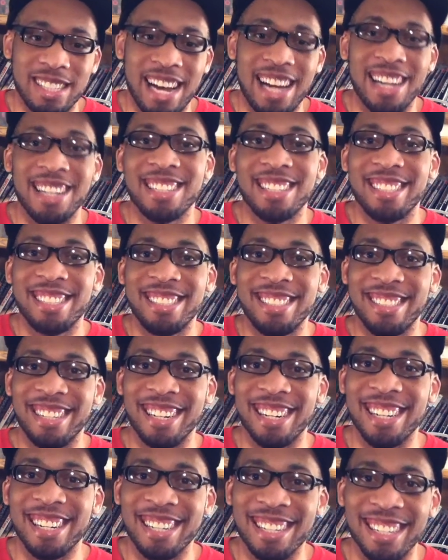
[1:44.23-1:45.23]
kind of
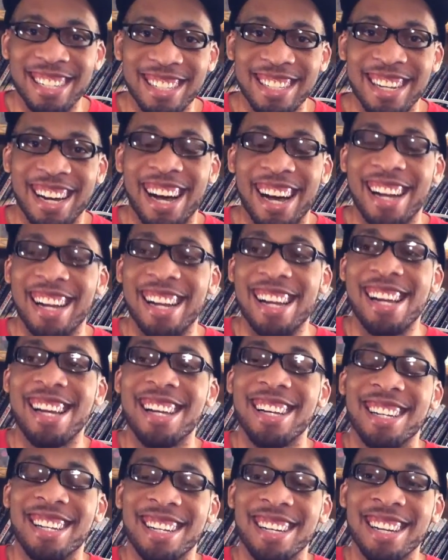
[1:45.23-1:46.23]
done.
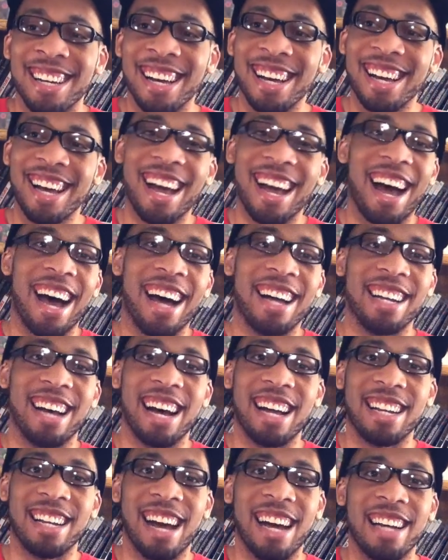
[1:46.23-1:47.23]

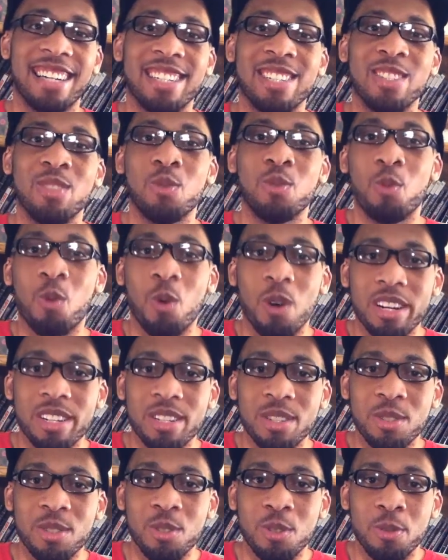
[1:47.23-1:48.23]
I didn't want
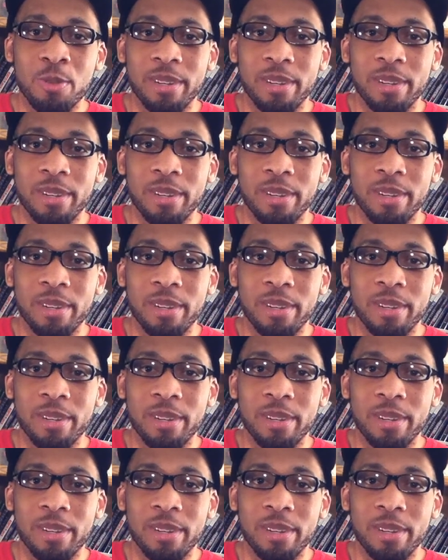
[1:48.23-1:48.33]
to,